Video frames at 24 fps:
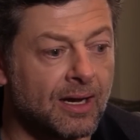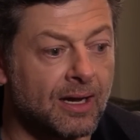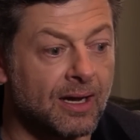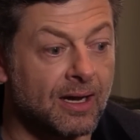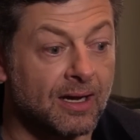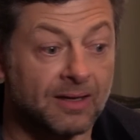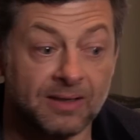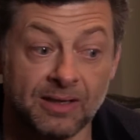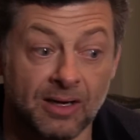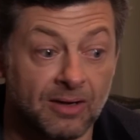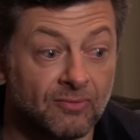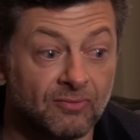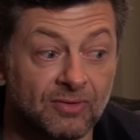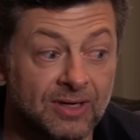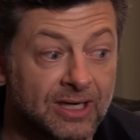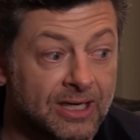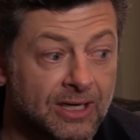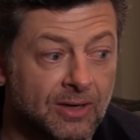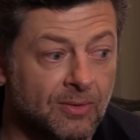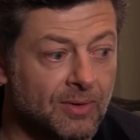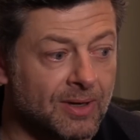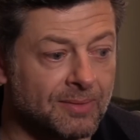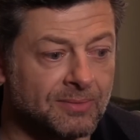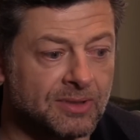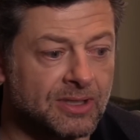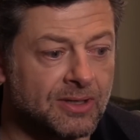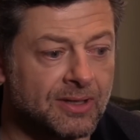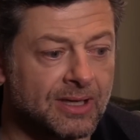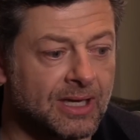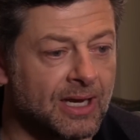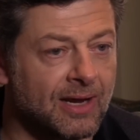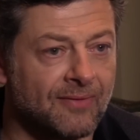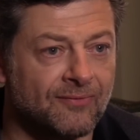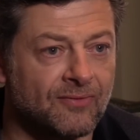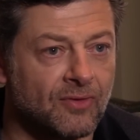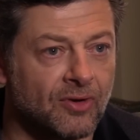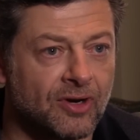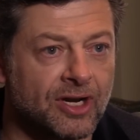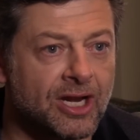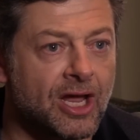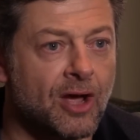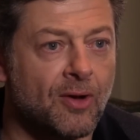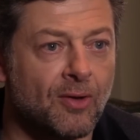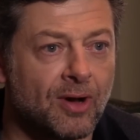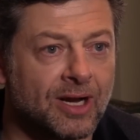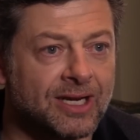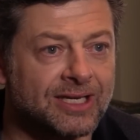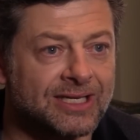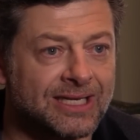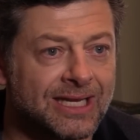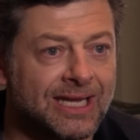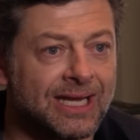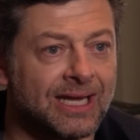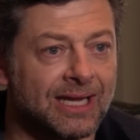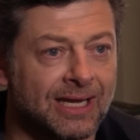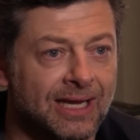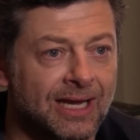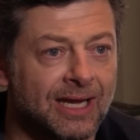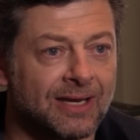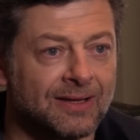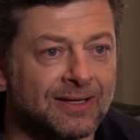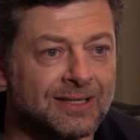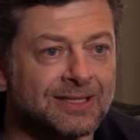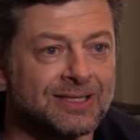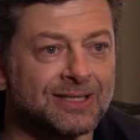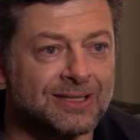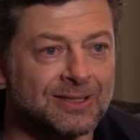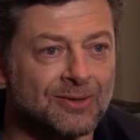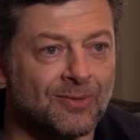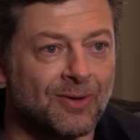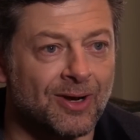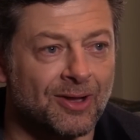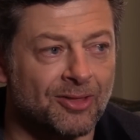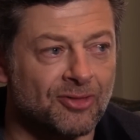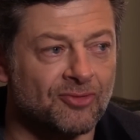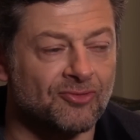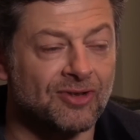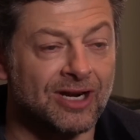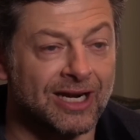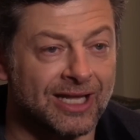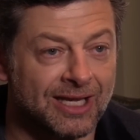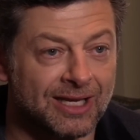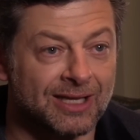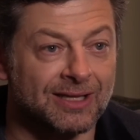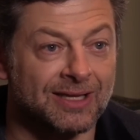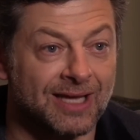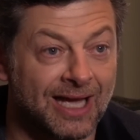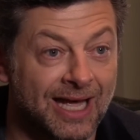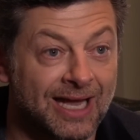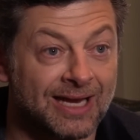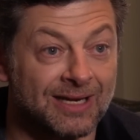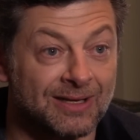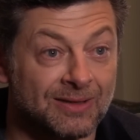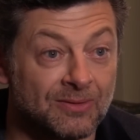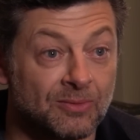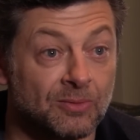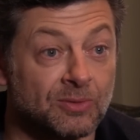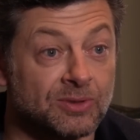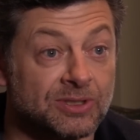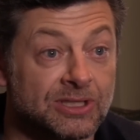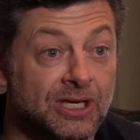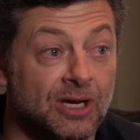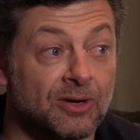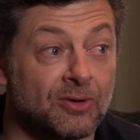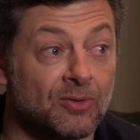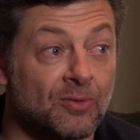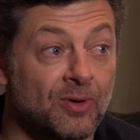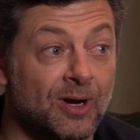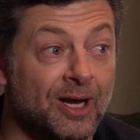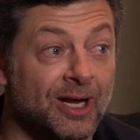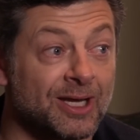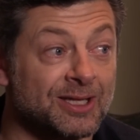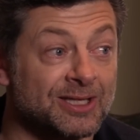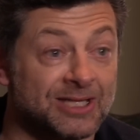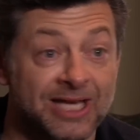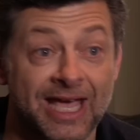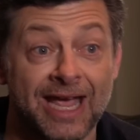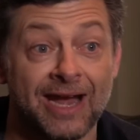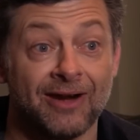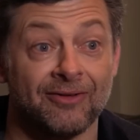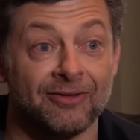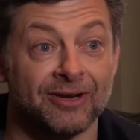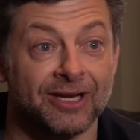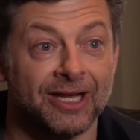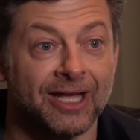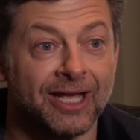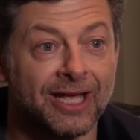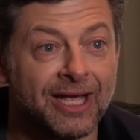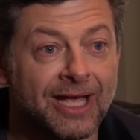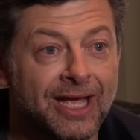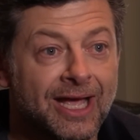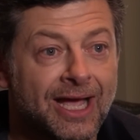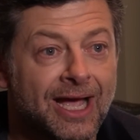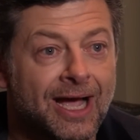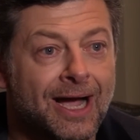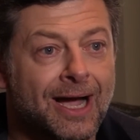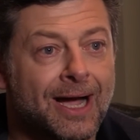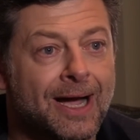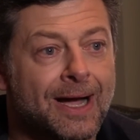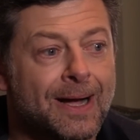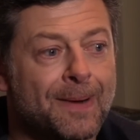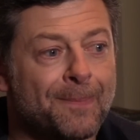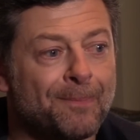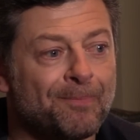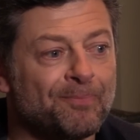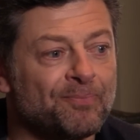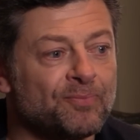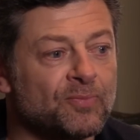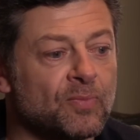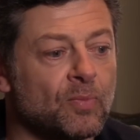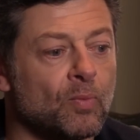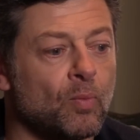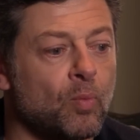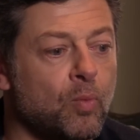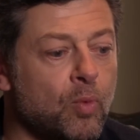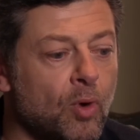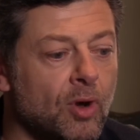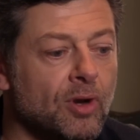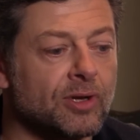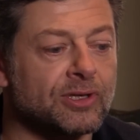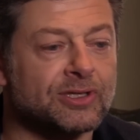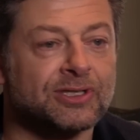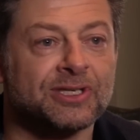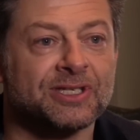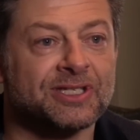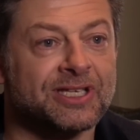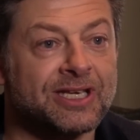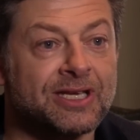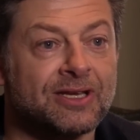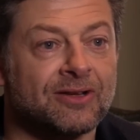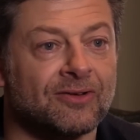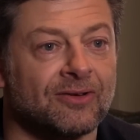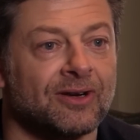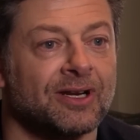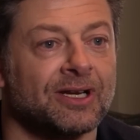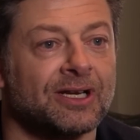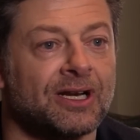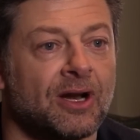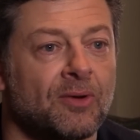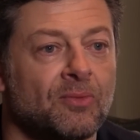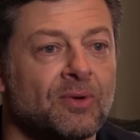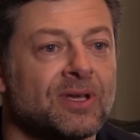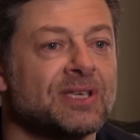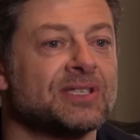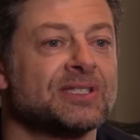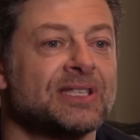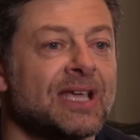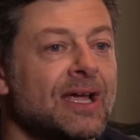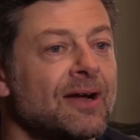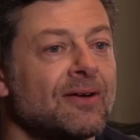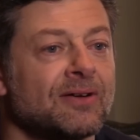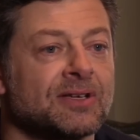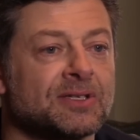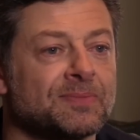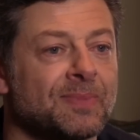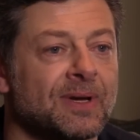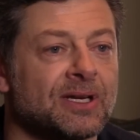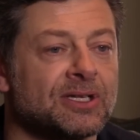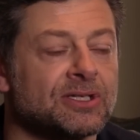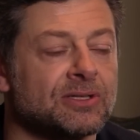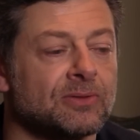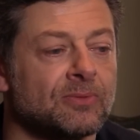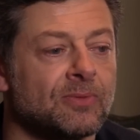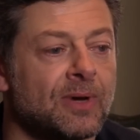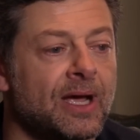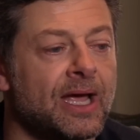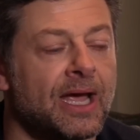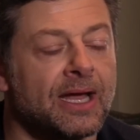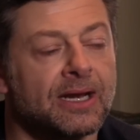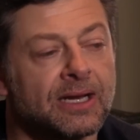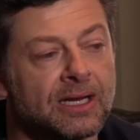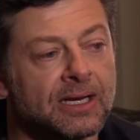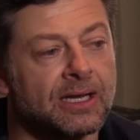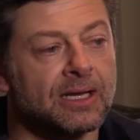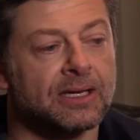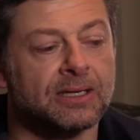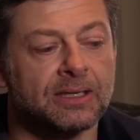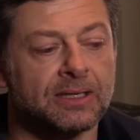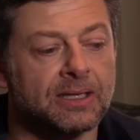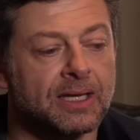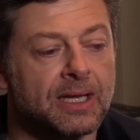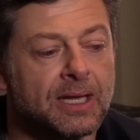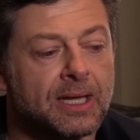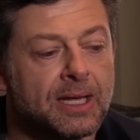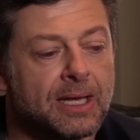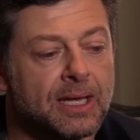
I don't really know what I'm doing here, I've got no idea, and this is quite thrilling and also quite scary. Um, what's the secret? You know, is there a special way? And, I, and